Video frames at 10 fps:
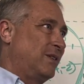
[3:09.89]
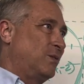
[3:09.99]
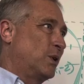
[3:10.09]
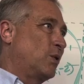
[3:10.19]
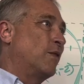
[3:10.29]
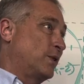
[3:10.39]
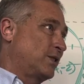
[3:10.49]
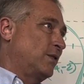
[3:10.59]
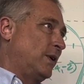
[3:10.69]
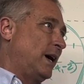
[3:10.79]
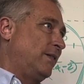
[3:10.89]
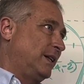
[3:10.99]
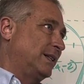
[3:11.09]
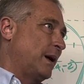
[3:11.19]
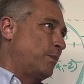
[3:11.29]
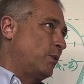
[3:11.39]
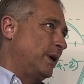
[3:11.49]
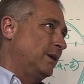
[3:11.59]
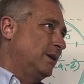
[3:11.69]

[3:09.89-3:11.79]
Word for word: We're going for survival at that point.